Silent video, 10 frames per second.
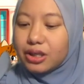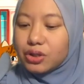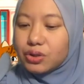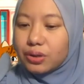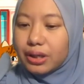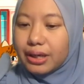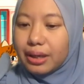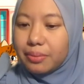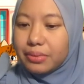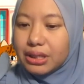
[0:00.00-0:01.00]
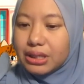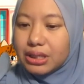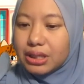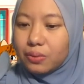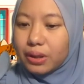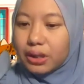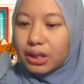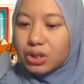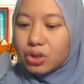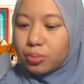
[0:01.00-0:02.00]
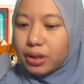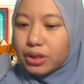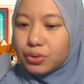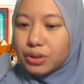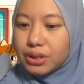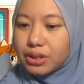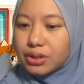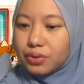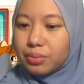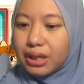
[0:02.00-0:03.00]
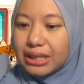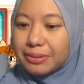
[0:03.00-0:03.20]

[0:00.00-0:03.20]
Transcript: So let me see what that somatosensory means,